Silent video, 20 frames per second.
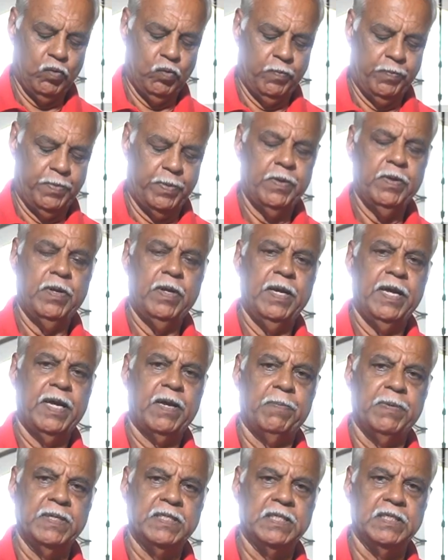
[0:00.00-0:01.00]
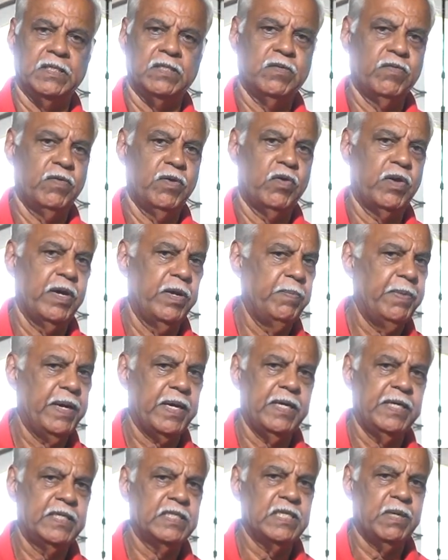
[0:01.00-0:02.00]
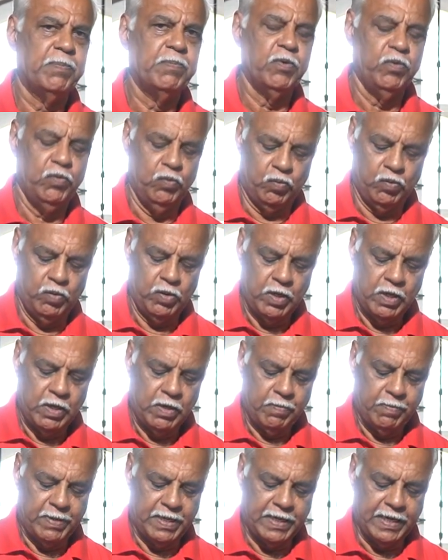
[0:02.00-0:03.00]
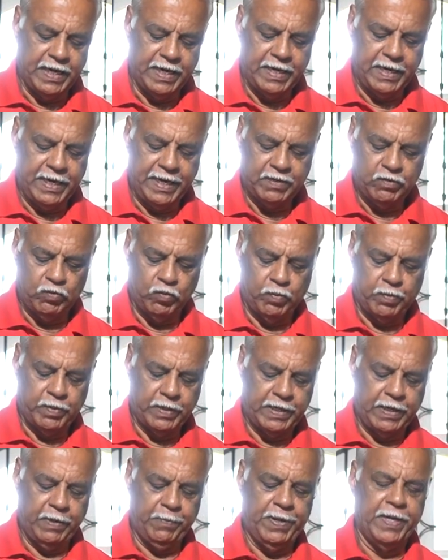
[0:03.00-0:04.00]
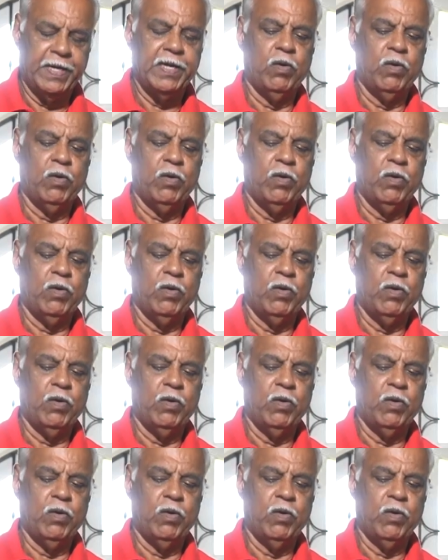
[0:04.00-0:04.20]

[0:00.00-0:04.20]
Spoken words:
2 leg pieces. You can make, it's up to you. But I like to keep it